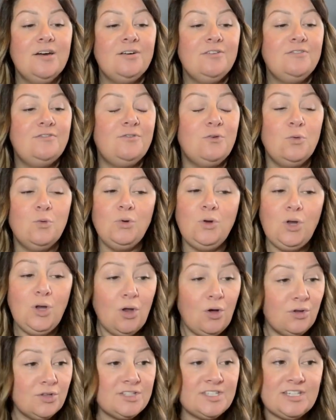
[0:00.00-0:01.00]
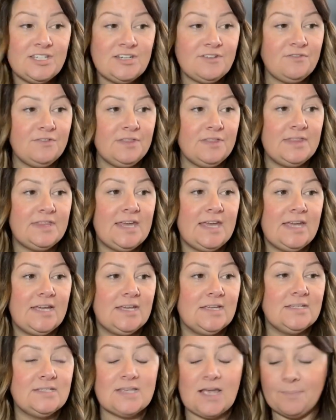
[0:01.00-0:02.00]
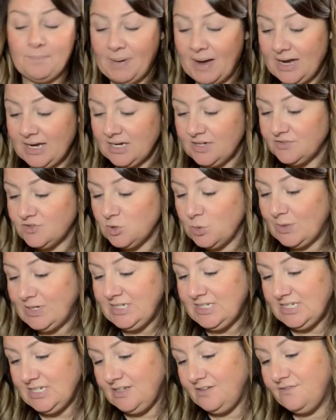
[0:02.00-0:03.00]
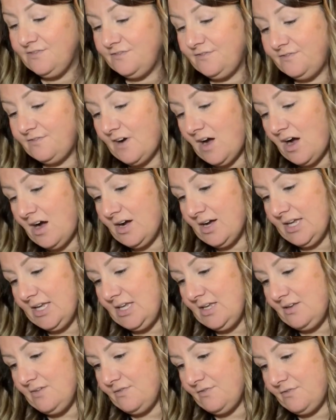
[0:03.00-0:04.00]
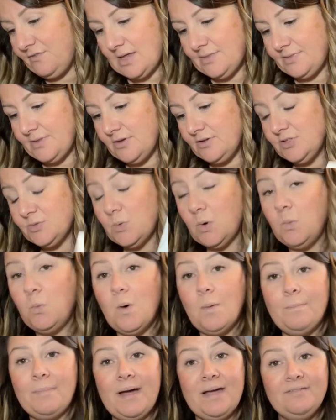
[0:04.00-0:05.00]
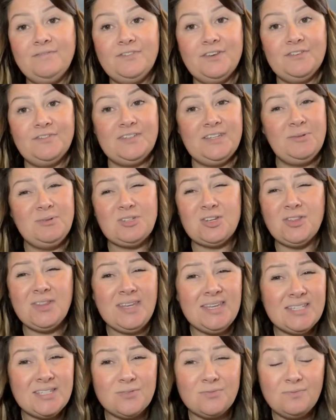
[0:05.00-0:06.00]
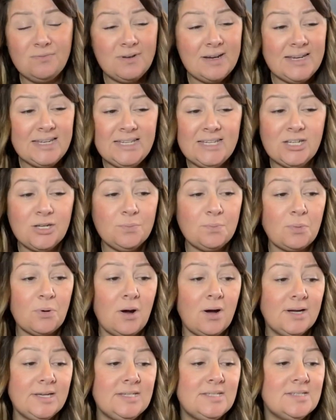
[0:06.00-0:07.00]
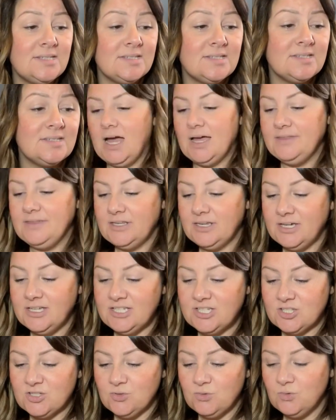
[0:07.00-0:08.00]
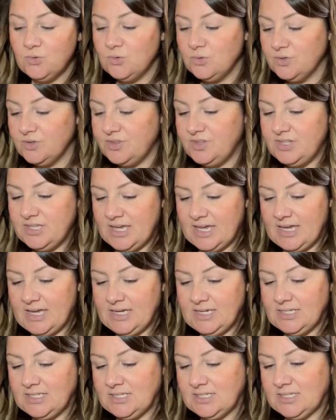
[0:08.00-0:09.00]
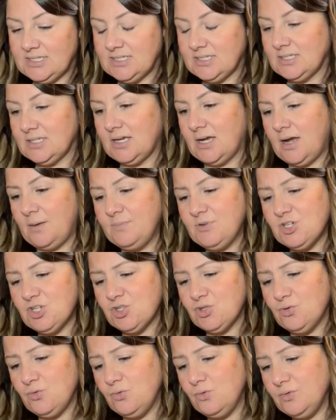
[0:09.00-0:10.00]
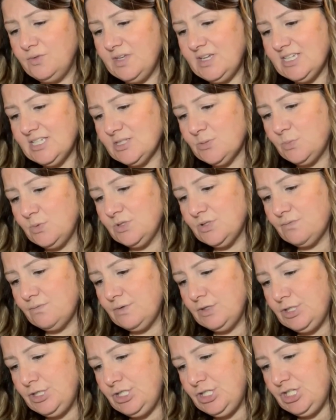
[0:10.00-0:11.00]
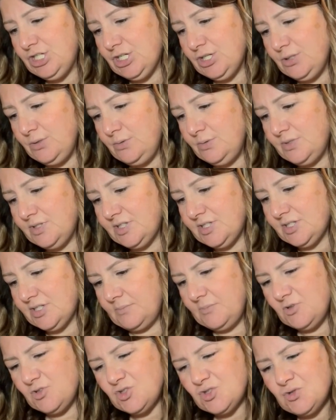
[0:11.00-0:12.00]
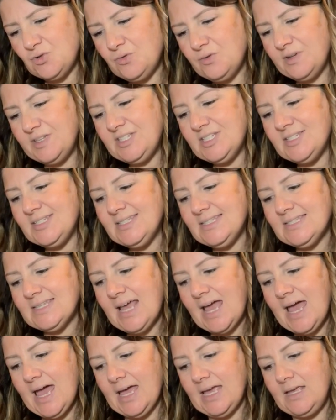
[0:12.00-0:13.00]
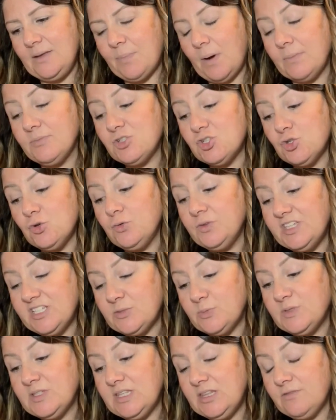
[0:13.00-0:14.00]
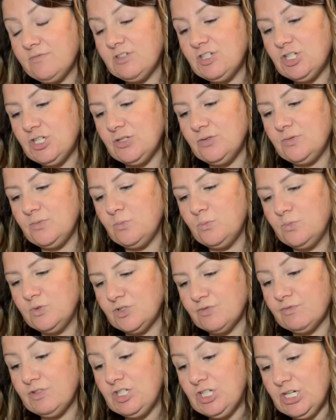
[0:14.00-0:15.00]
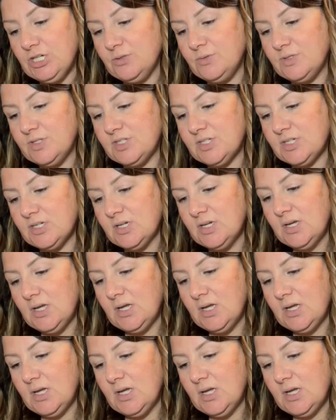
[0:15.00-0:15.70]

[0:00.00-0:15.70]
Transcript: for lots of different things. A pack of 25 and those were £1.50, which I think is a really good price. And then I saw this. I'm sure this was reduced. I'm not sure. It doesn't say, but I'm sure this was in the reduced.